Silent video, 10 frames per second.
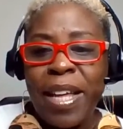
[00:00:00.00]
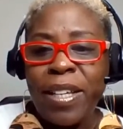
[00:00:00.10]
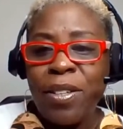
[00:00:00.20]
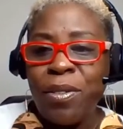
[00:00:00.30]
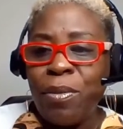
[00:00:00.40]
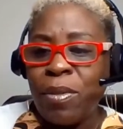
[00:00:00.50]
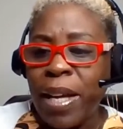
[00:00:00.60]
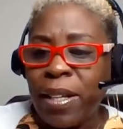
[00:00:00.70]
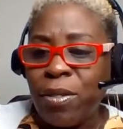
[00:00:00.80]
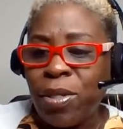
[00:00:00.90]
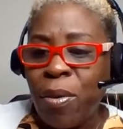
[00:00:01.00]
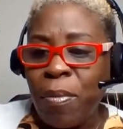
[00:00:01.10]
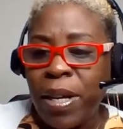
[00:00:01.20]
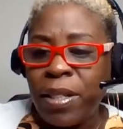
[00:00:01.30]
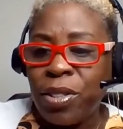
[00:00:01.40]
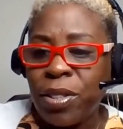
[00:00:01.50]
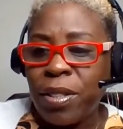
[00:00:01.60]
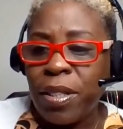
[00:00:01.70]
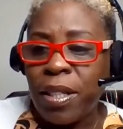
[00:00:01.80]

Thank you. Thank you so much.